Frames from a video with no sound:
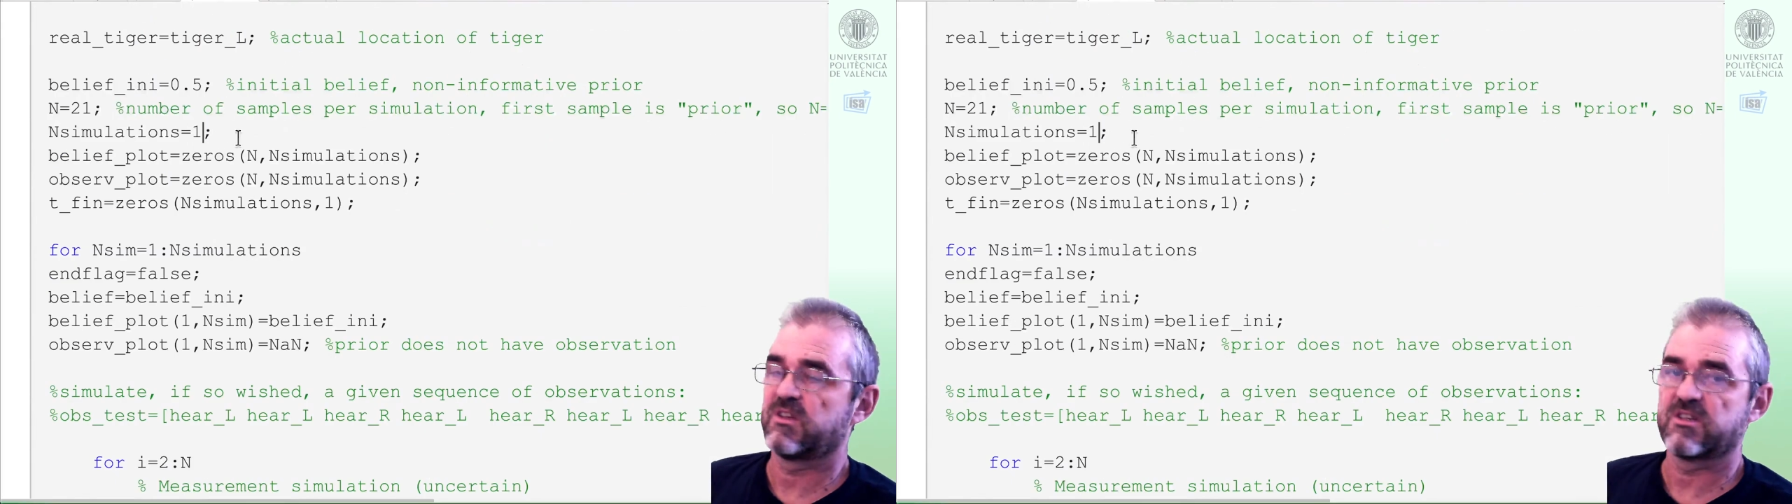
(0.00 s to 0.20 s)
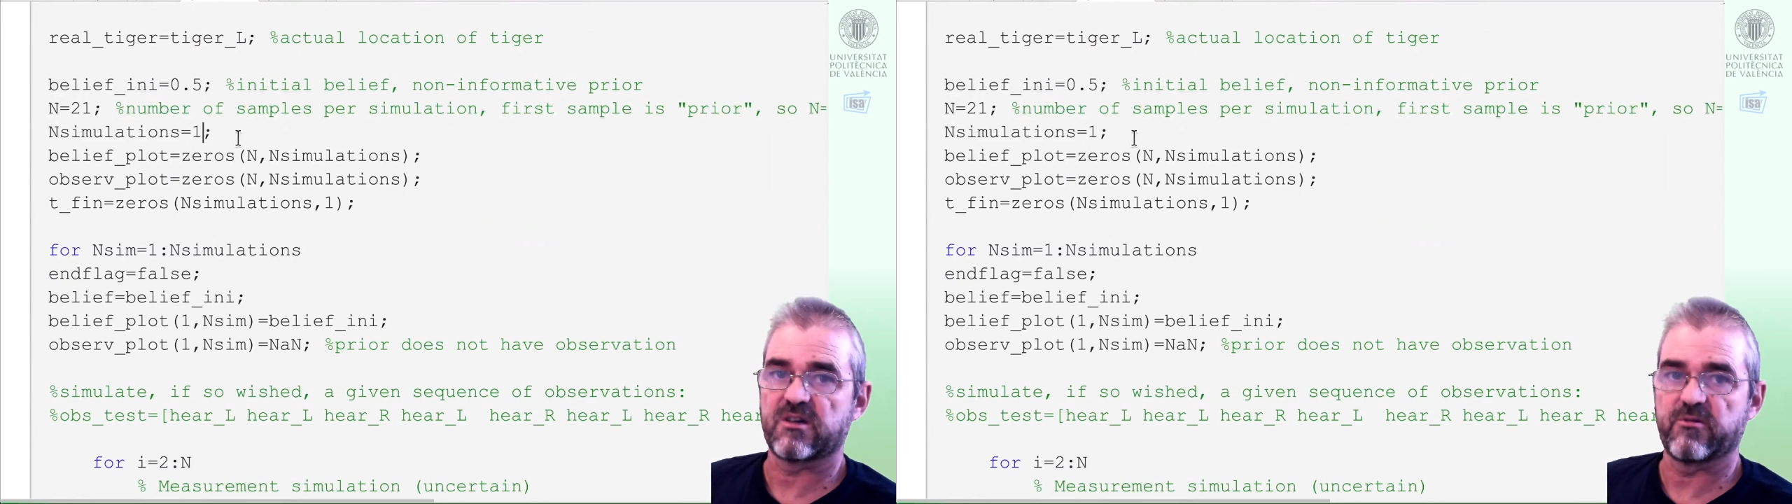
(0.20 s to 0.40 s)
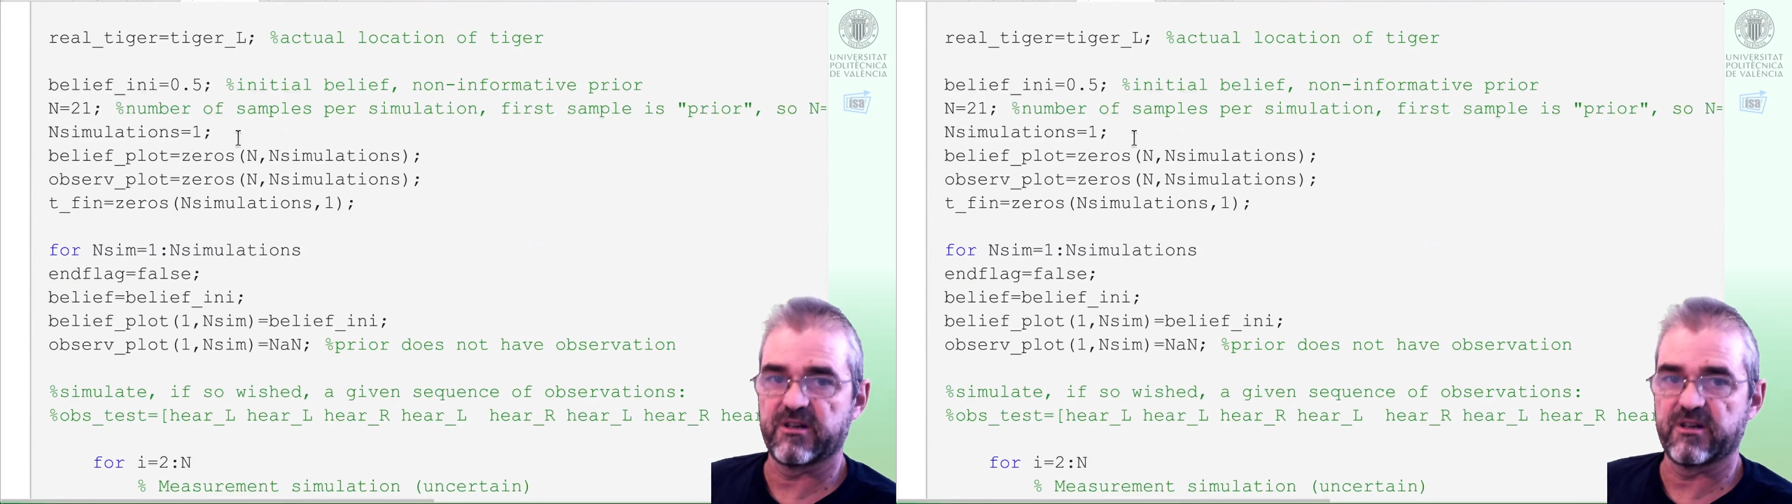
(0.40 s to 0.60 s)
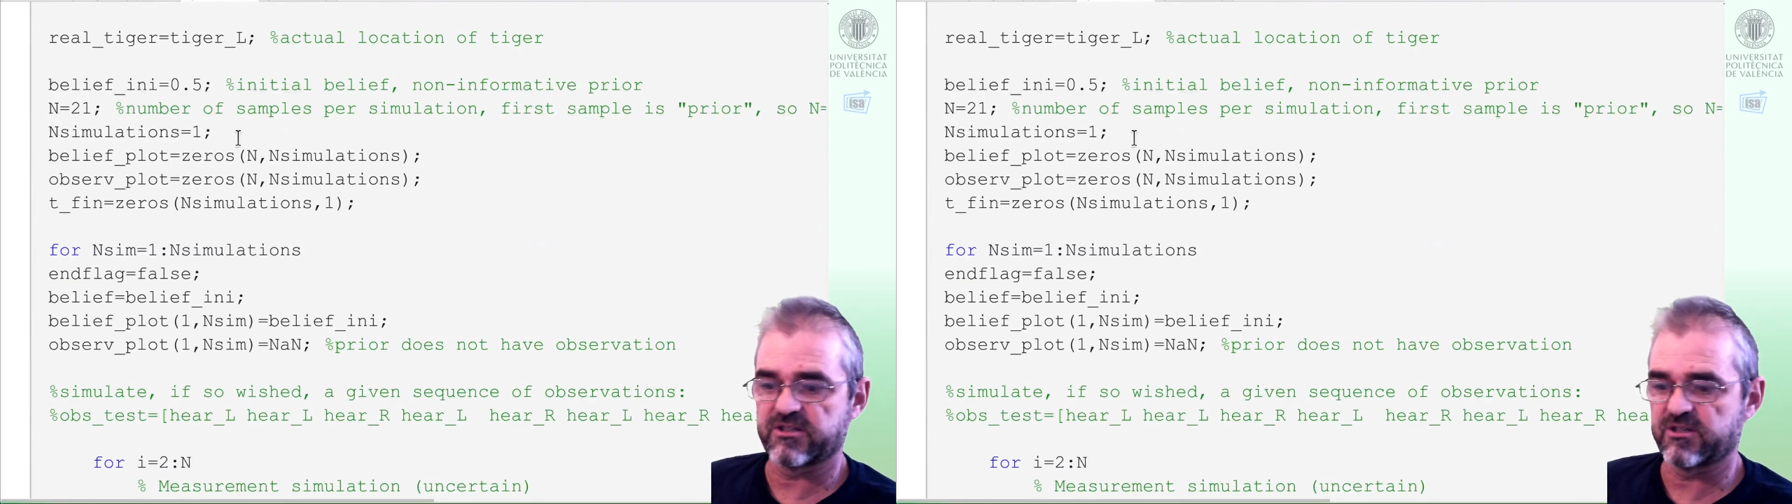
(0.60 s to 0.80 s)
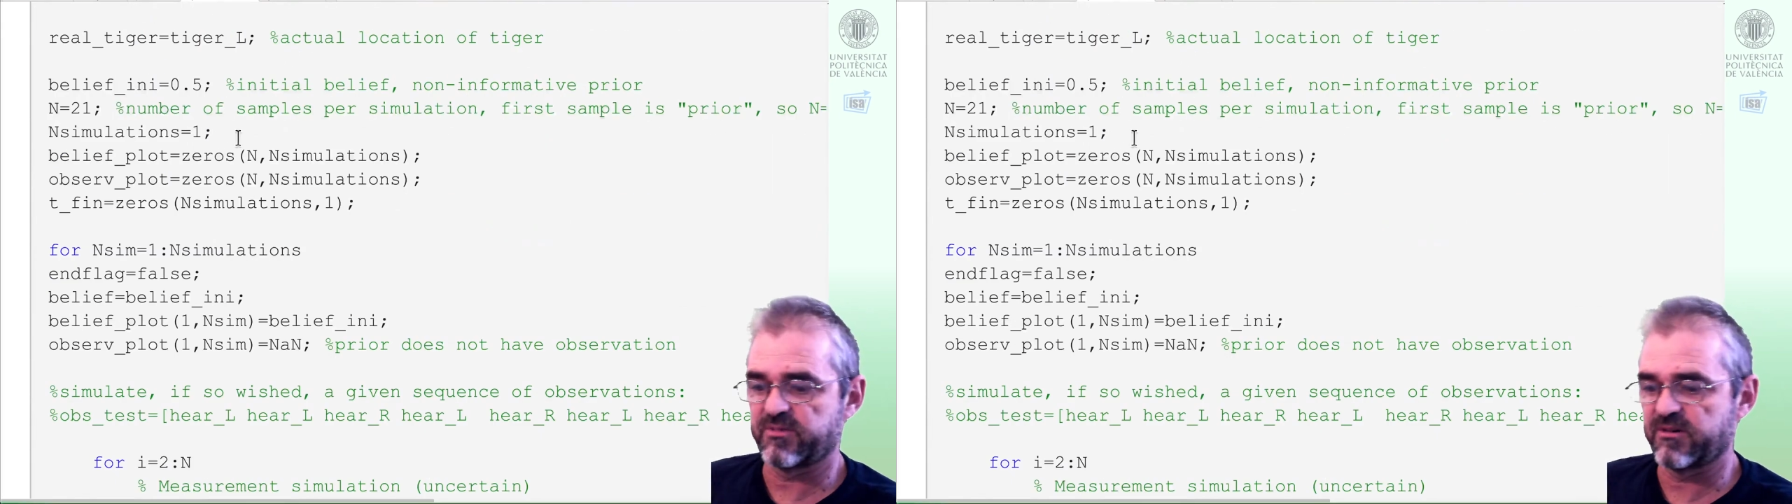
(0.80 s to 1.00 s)
So I will
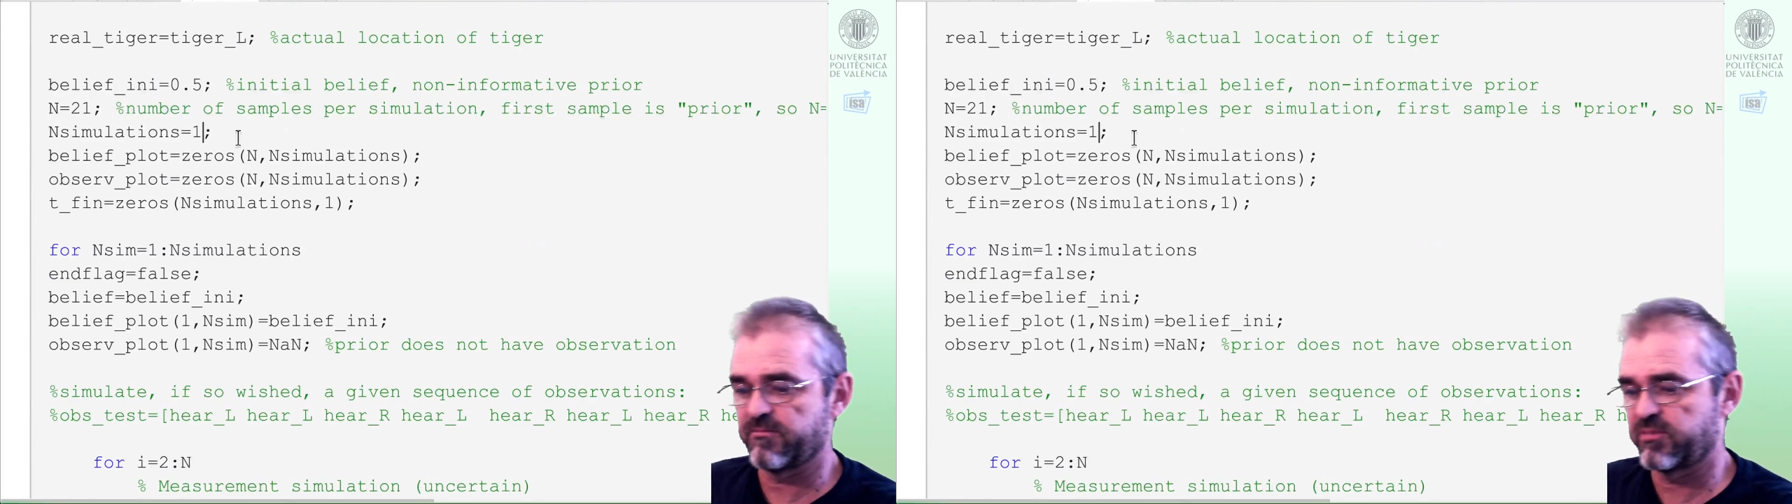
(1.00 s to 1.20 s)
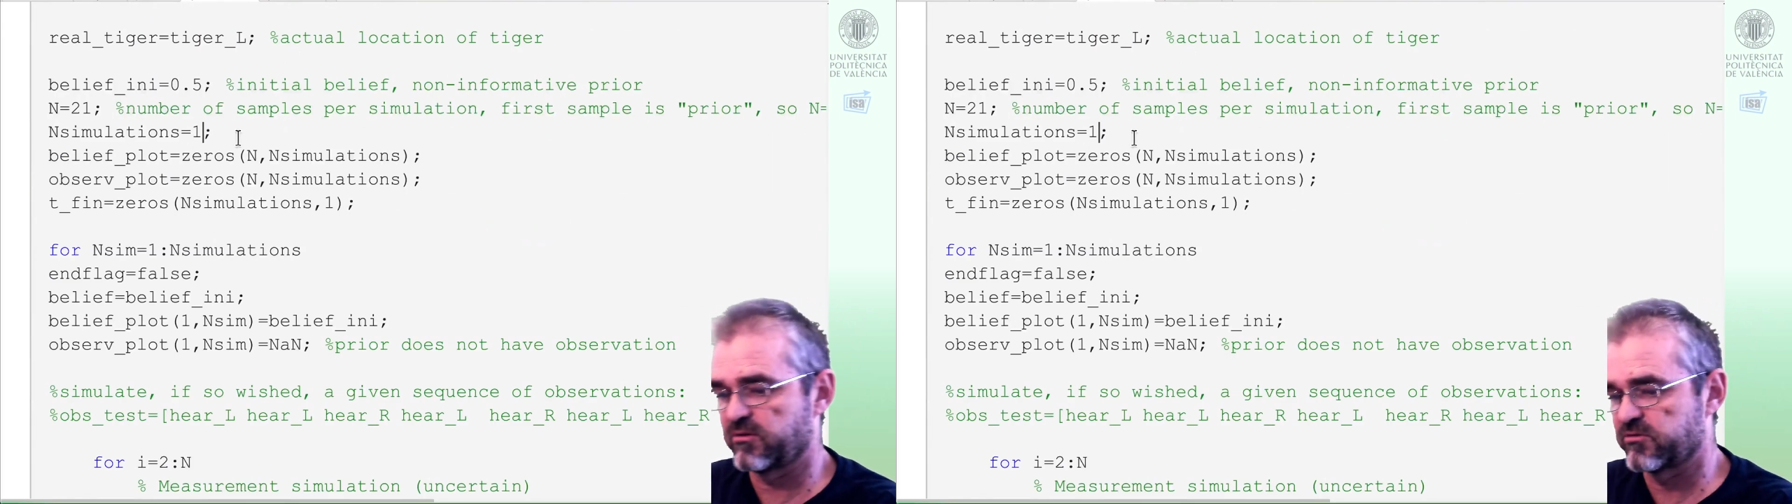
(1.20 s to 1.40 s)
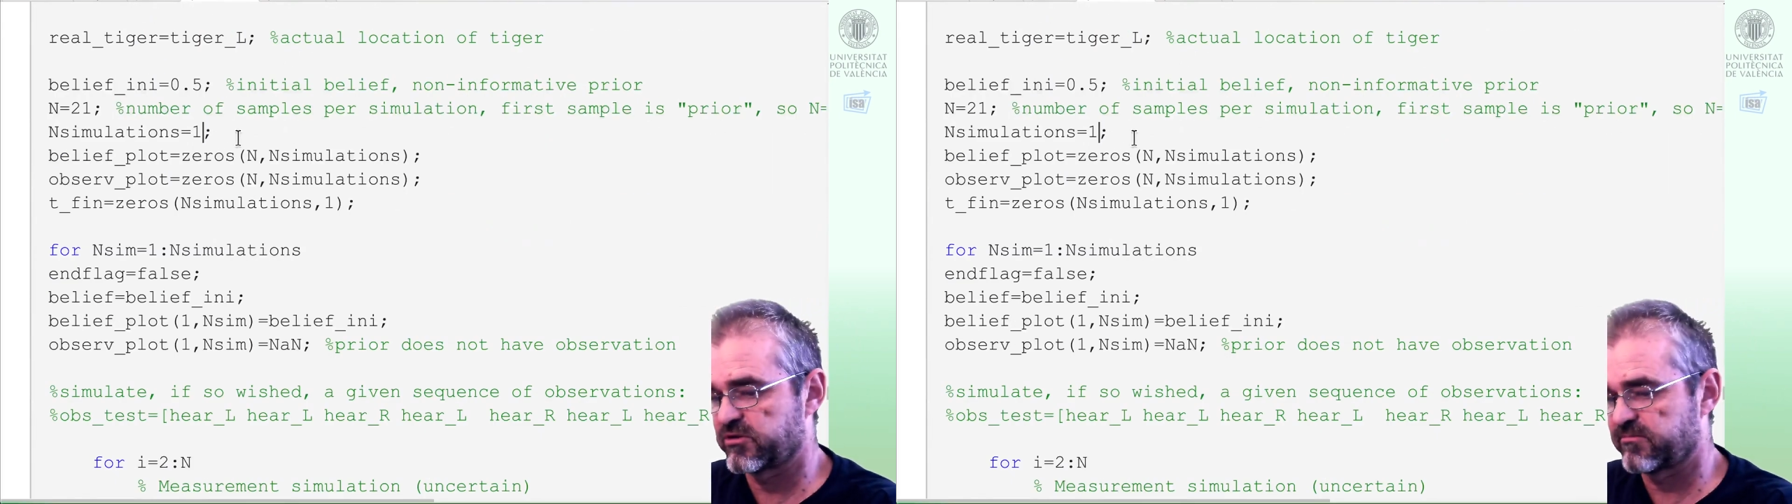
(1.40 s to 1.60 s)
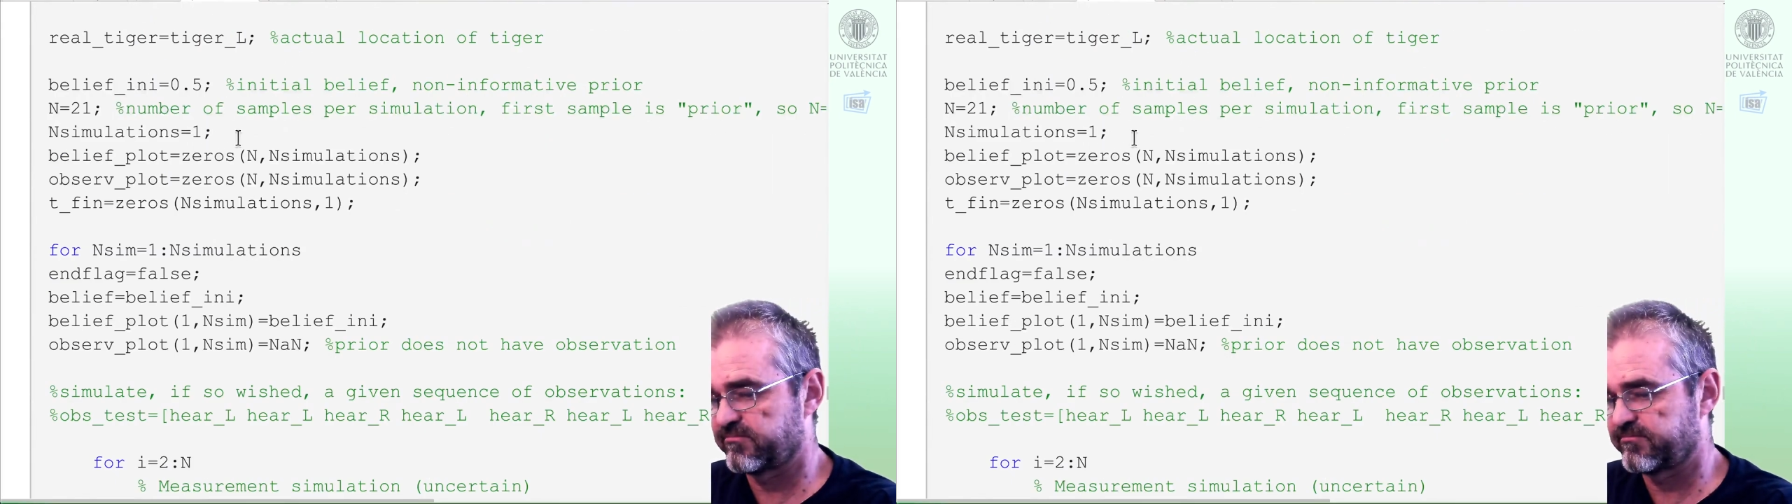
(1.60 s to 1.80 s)
superimpose